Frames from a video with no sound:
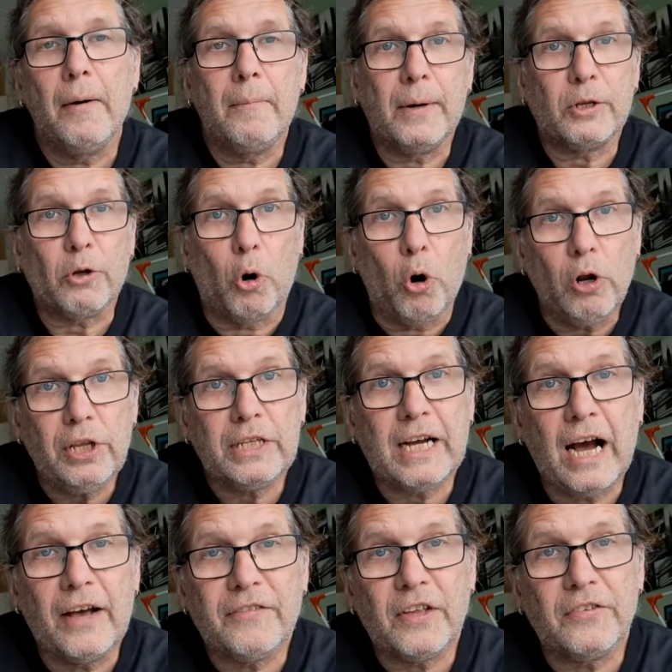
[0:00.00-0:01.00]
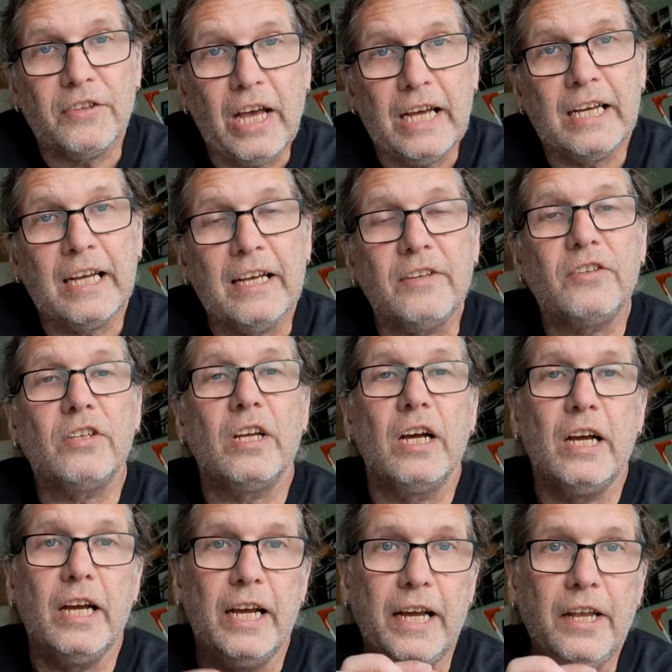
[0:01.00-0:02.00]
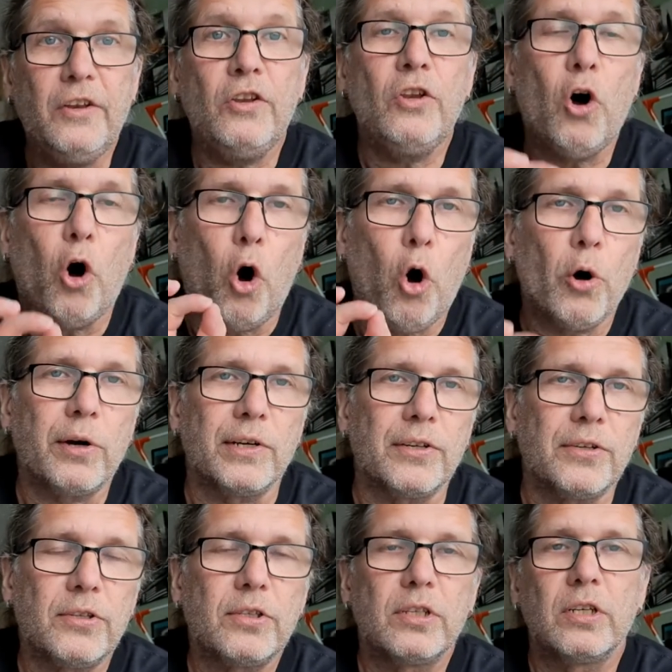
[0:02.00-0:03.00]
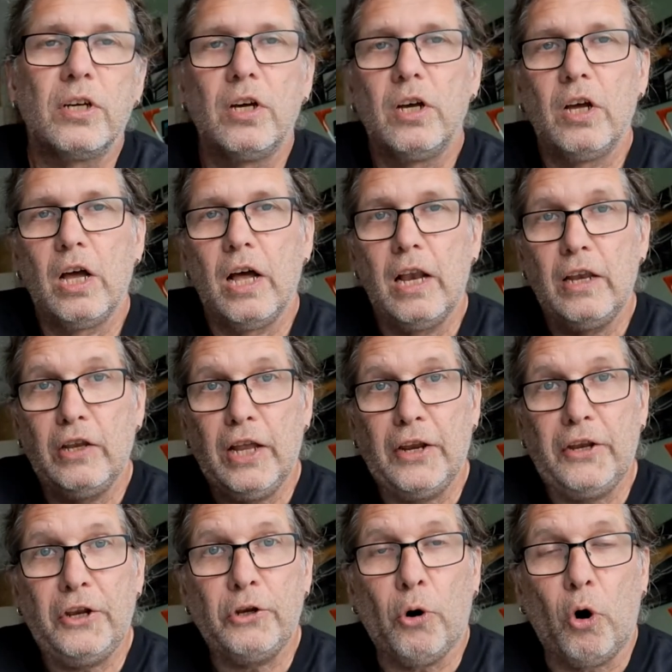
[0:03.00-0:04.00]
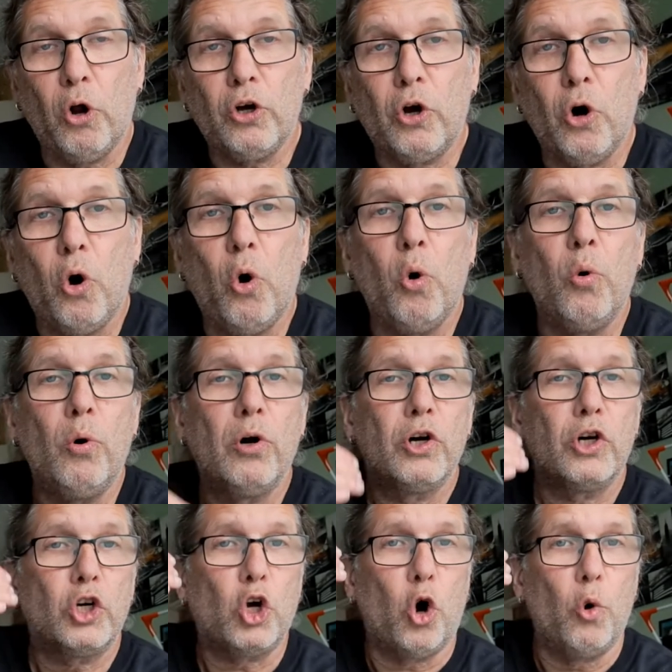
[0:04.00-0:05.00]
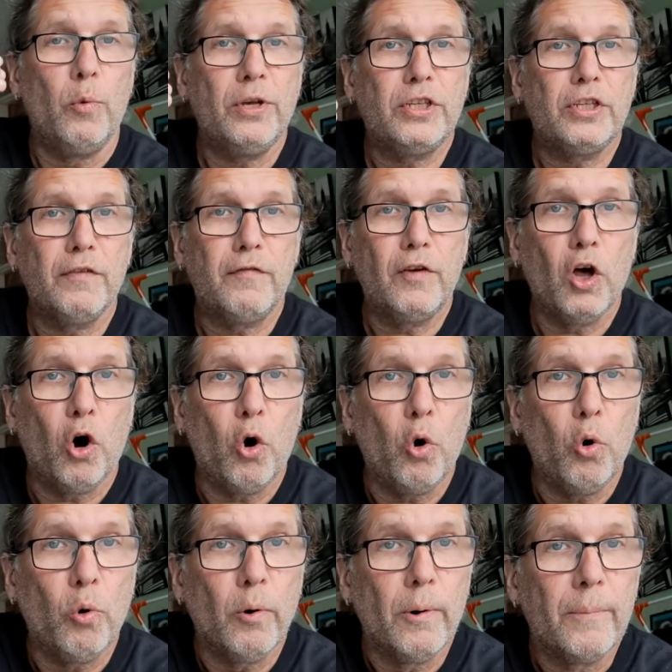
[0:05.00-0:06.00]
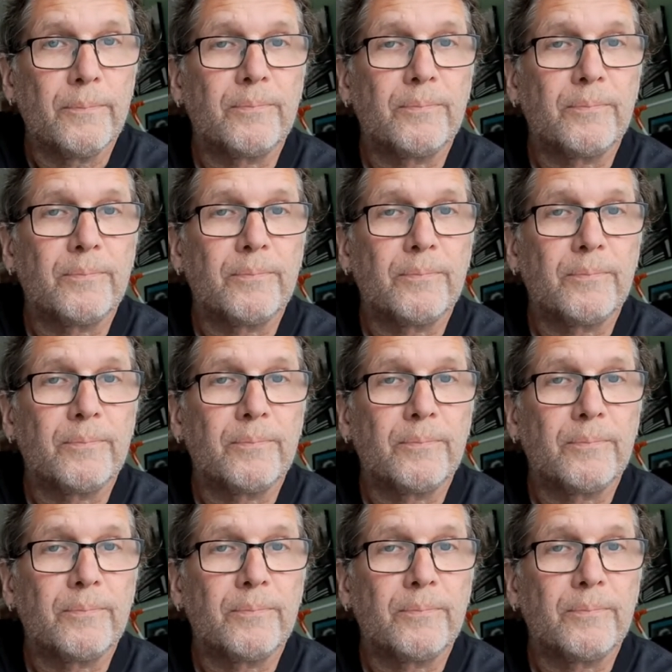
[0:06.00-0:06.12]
But all the guides are saying is, in August, let it all go, go with the flow,